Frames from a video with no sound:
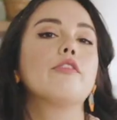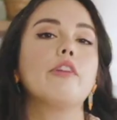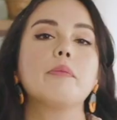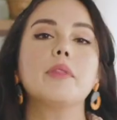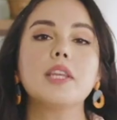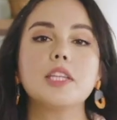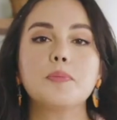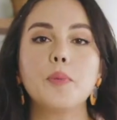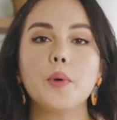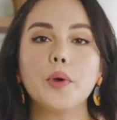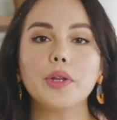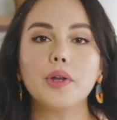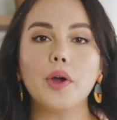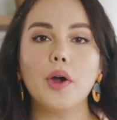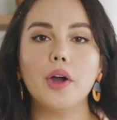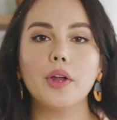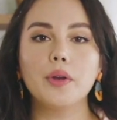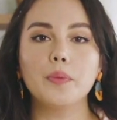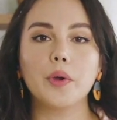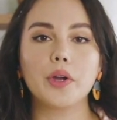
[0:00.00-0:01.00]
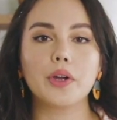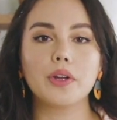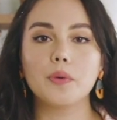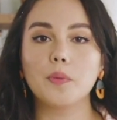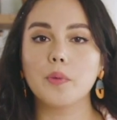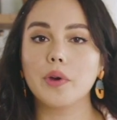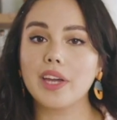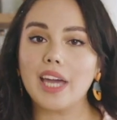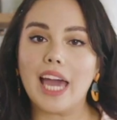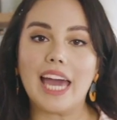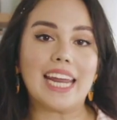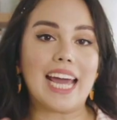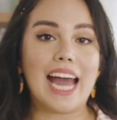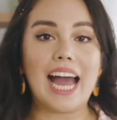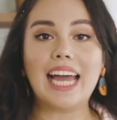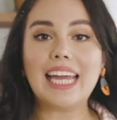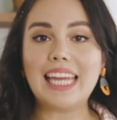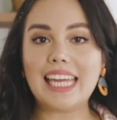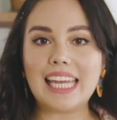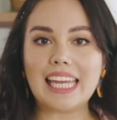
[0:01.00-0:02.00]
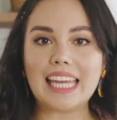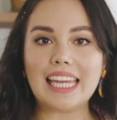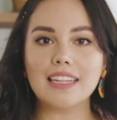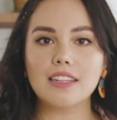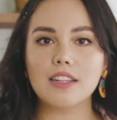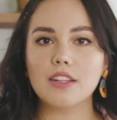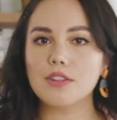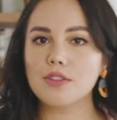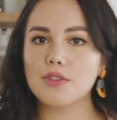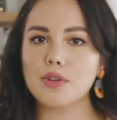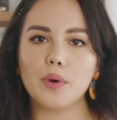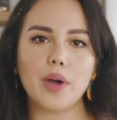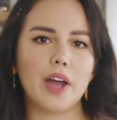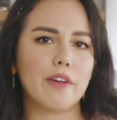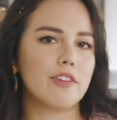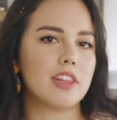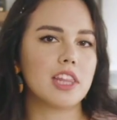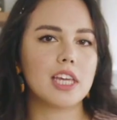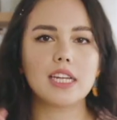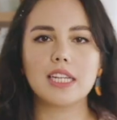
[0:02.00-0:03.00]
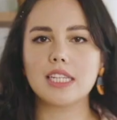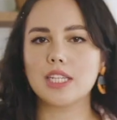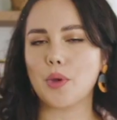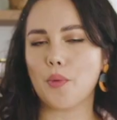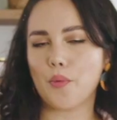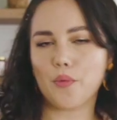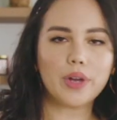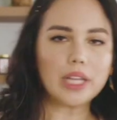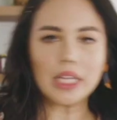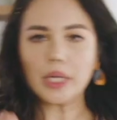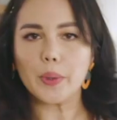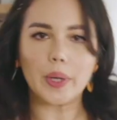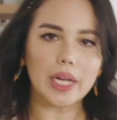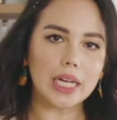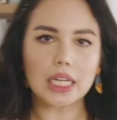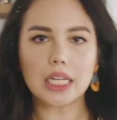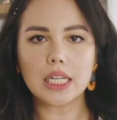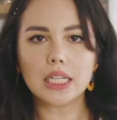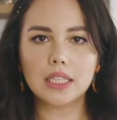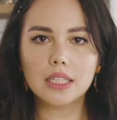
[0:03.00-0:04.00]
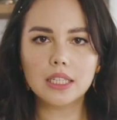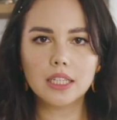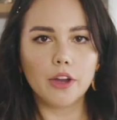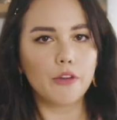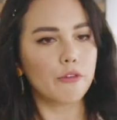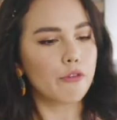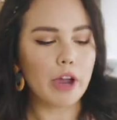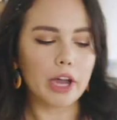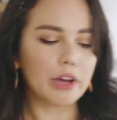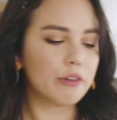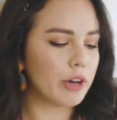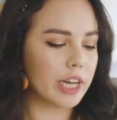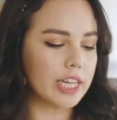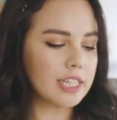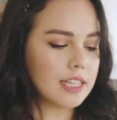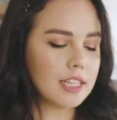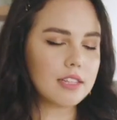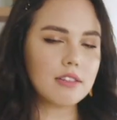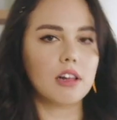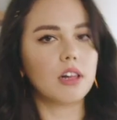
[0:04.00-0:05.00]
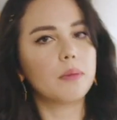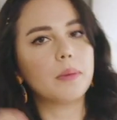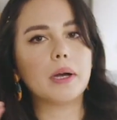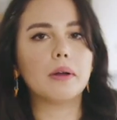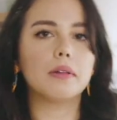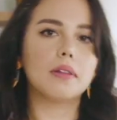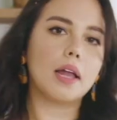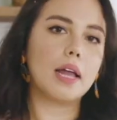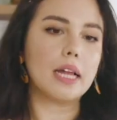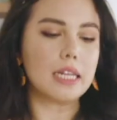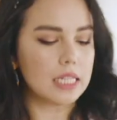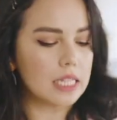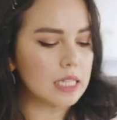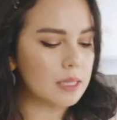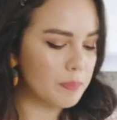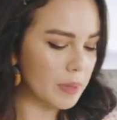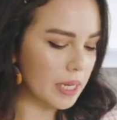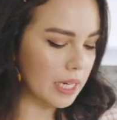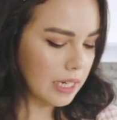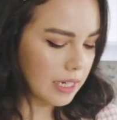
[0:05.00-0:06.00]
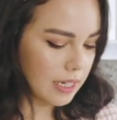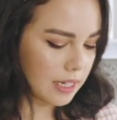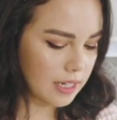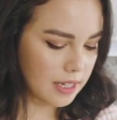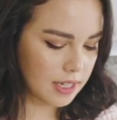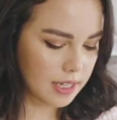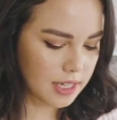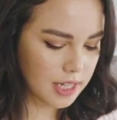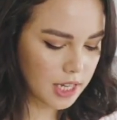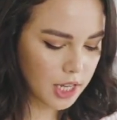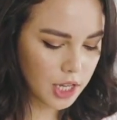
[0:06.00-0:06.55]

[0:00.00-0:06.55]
From this point on, we're gonna work at a high heat, so everything is really quick. Fried rice is all about speediness.